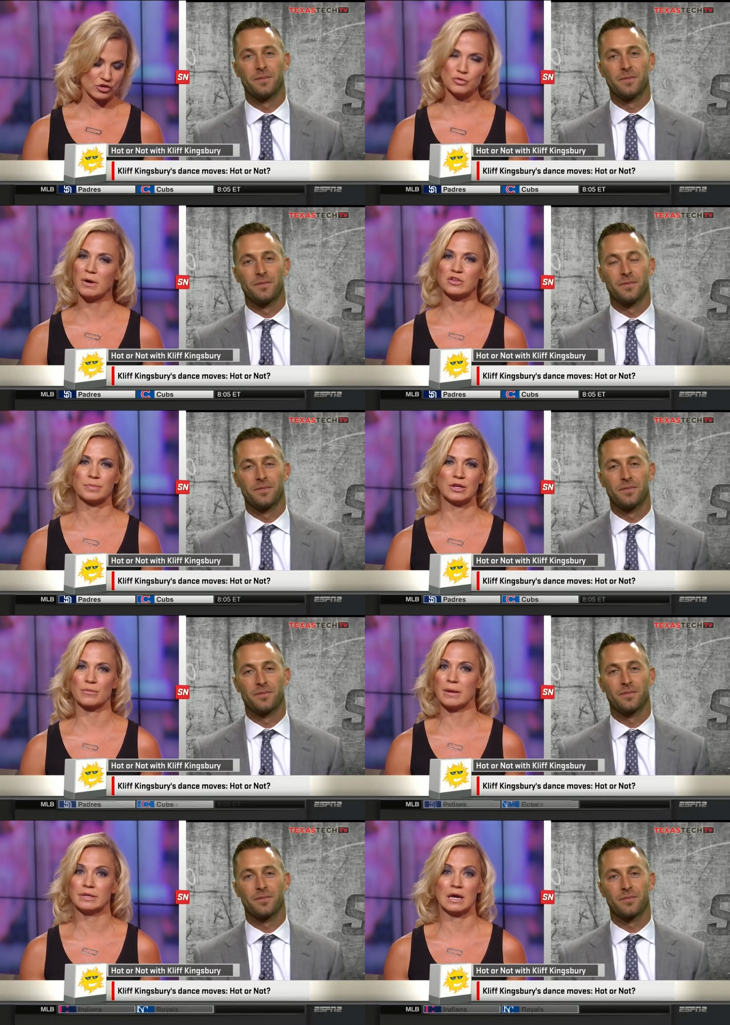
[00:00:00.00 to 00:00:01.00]
Speaker 1: or you must be,
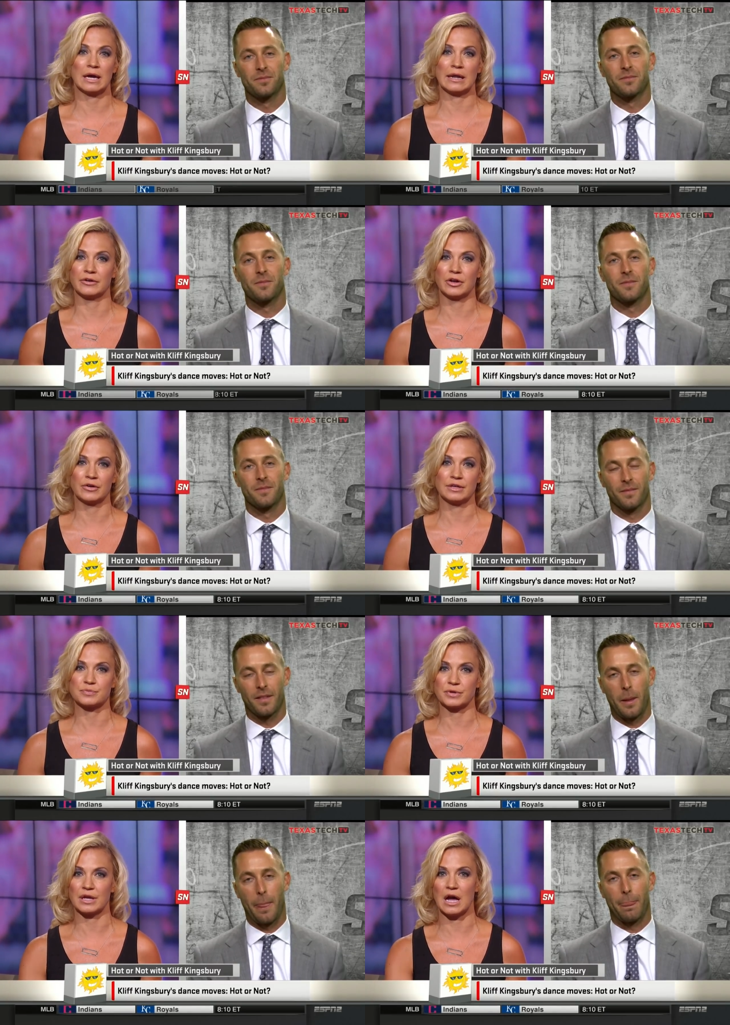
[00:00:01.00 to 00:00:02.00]
or maybe not. I don't know. He
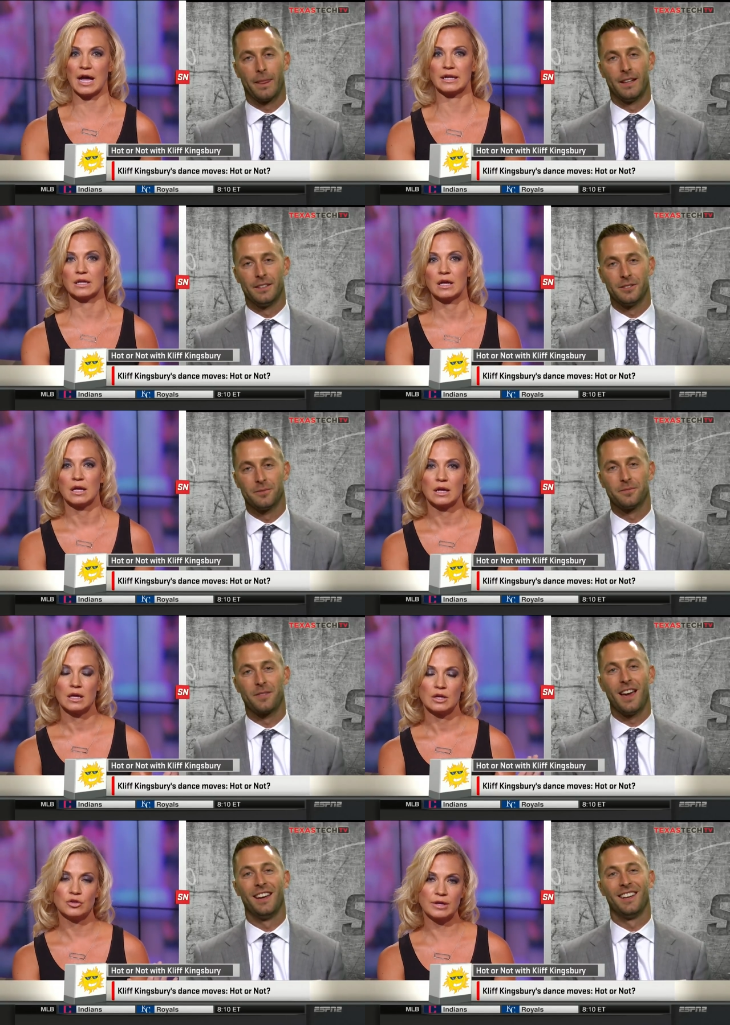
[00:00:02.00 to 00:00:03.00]
is pretty hot.
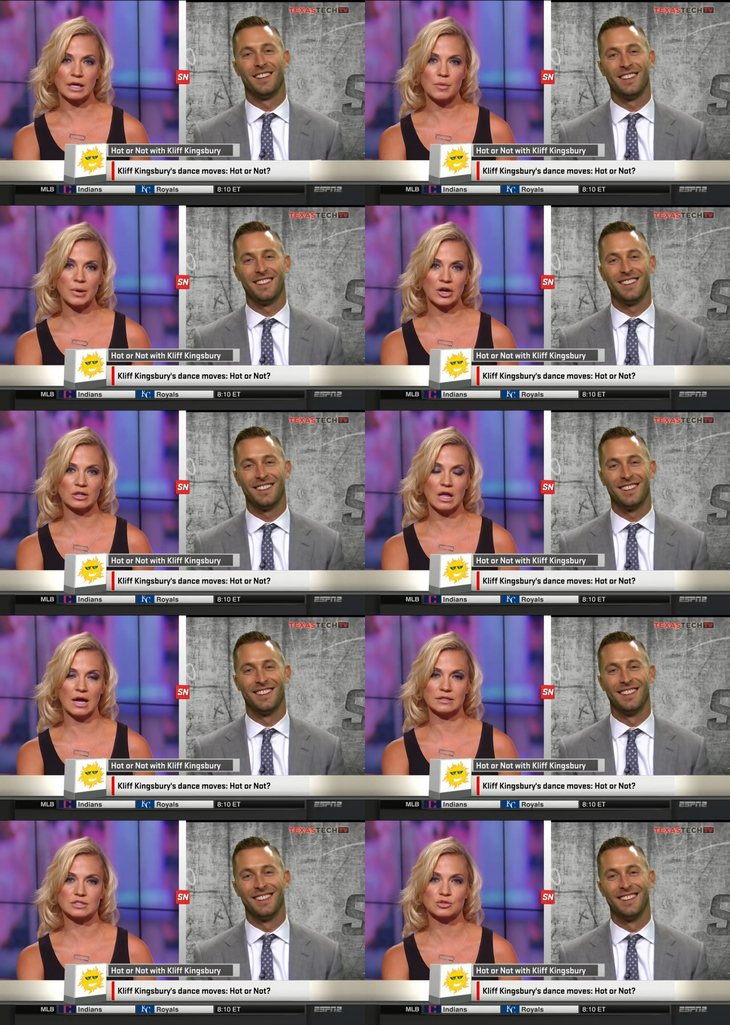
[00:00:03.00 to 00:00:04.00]
You get compared a
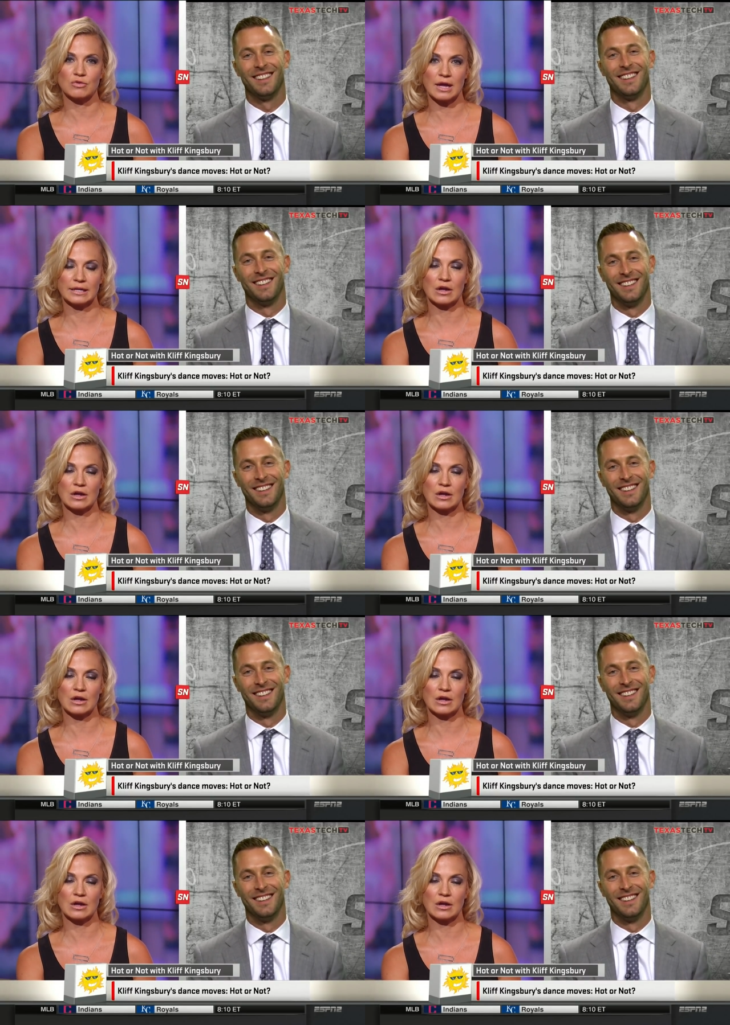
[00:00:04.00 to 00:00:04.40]
lot to Ryan